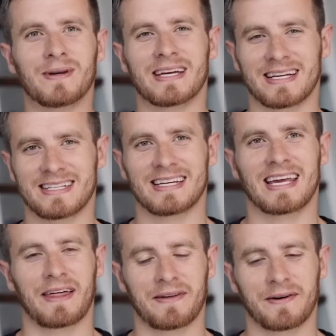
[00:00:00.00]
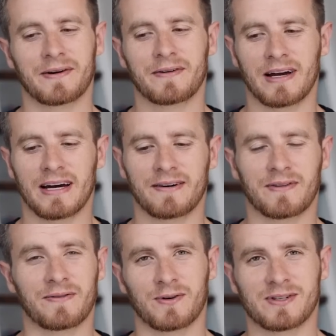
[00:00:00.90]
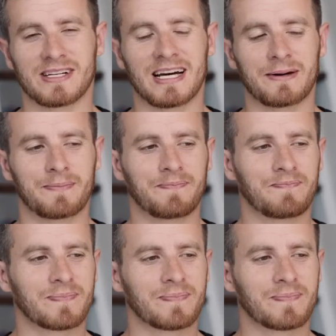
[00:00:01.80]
being together uh, for the first time.